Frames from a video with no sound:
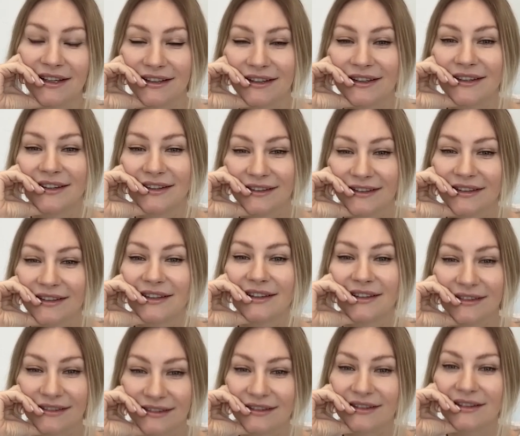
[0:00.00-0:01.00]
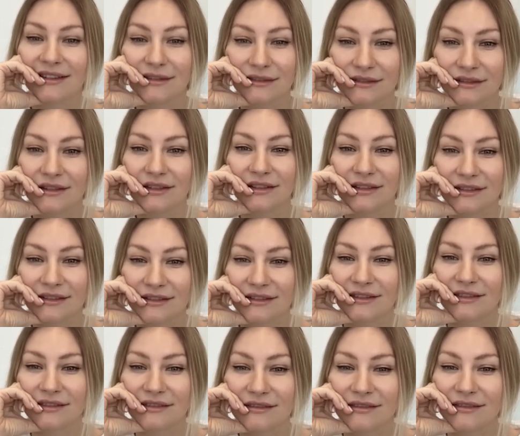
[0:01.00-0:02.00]

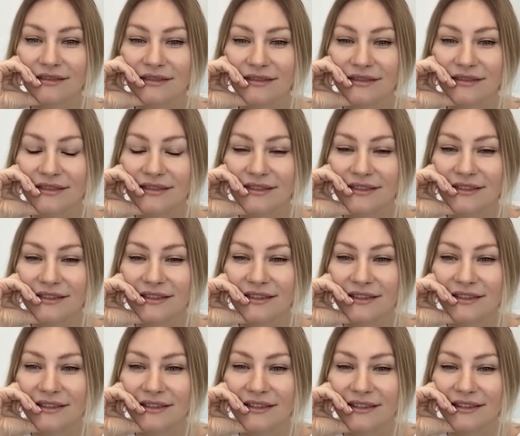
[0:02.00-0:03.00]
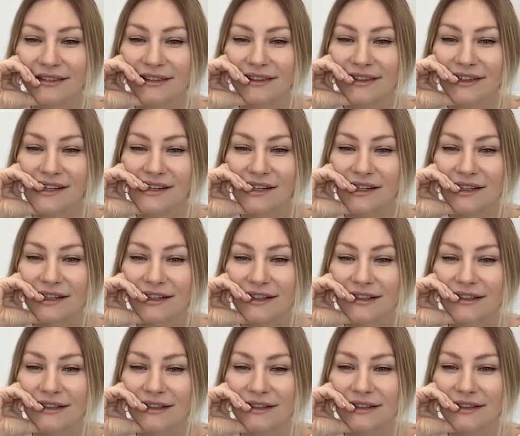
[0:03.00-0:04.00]

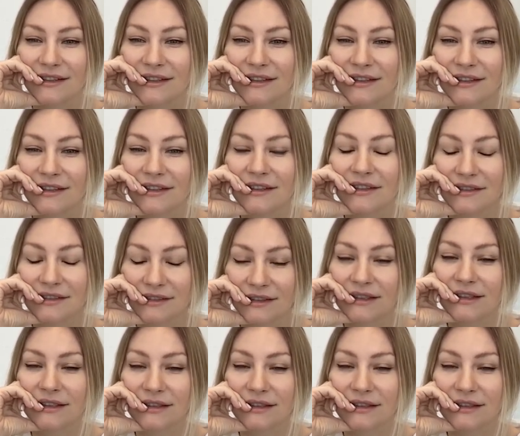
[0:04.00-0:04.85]
(not speaking)